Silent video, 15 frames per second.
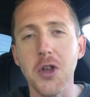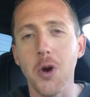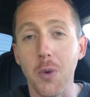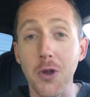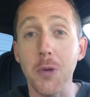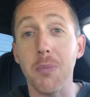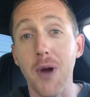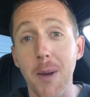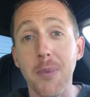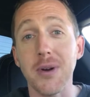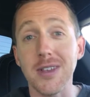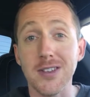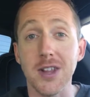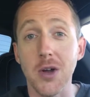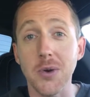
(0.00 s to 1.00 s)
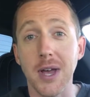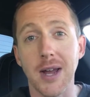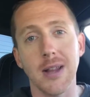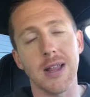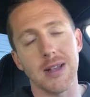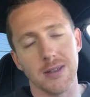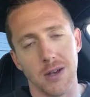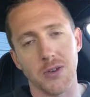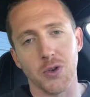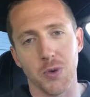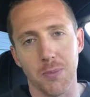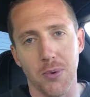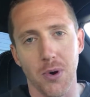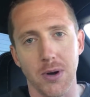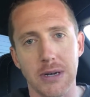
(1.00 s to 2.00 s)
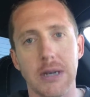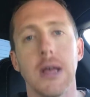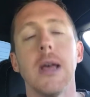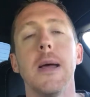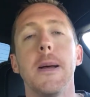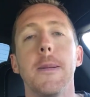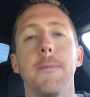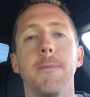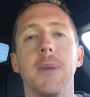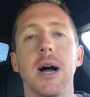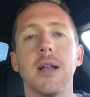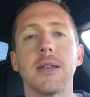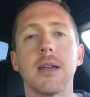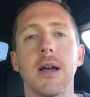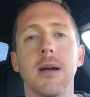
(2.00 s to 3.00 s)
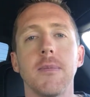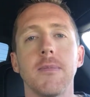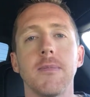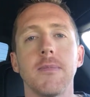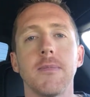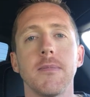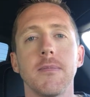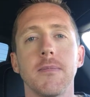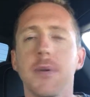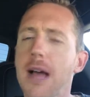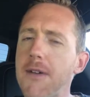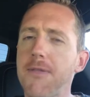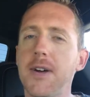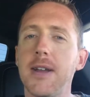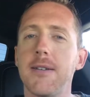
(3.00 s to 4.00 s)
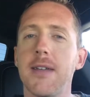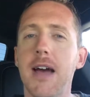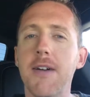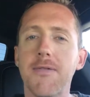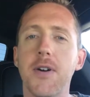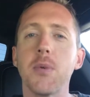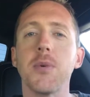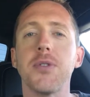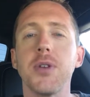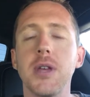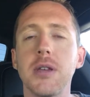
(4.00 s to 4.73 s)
where the property is located. That's also important. But have fun. Have fun with the